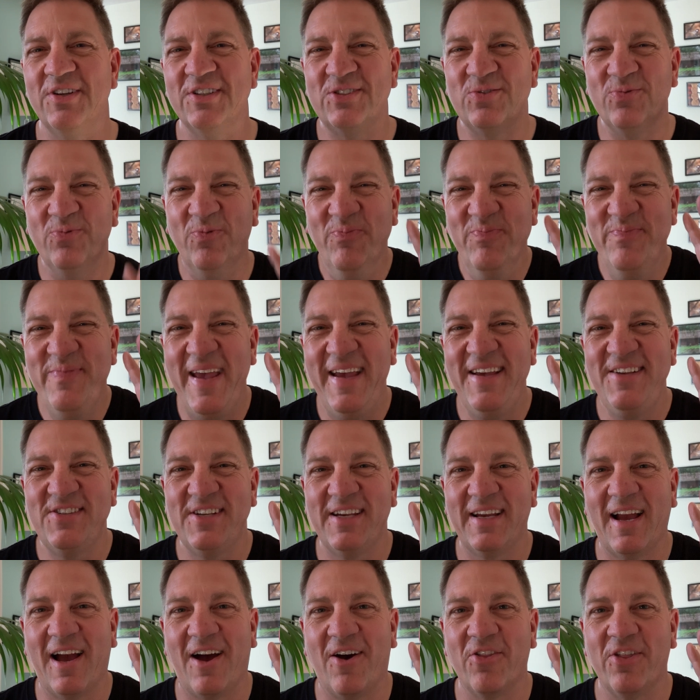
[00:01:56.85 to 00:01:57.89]
It's
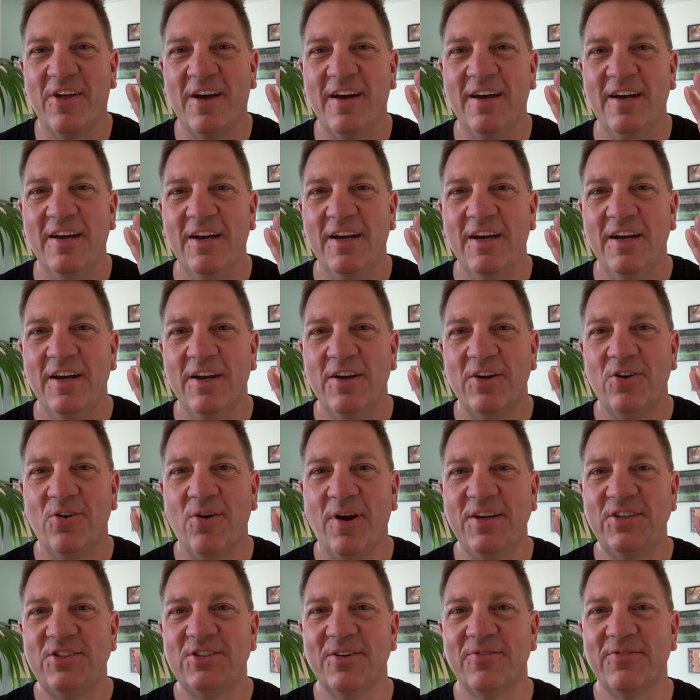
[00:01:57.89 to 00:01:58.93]
amazing how the
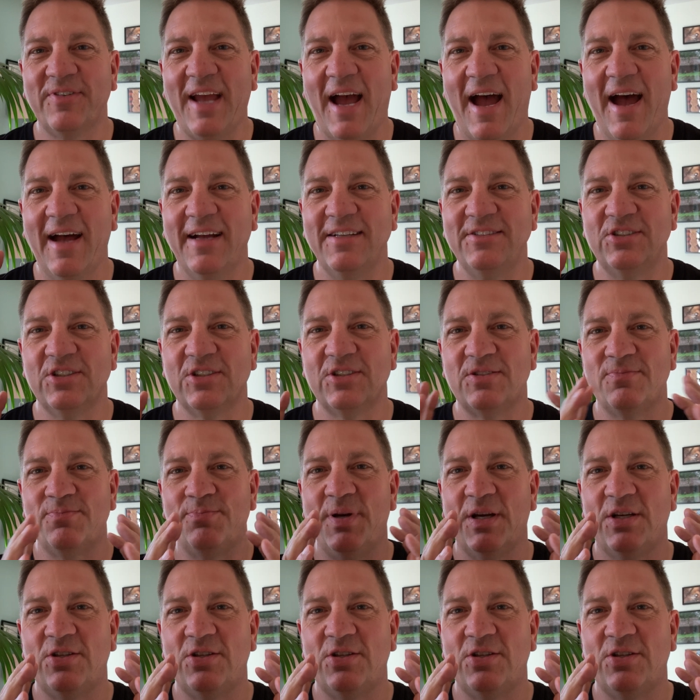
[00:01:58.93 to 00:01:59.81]
grace of God just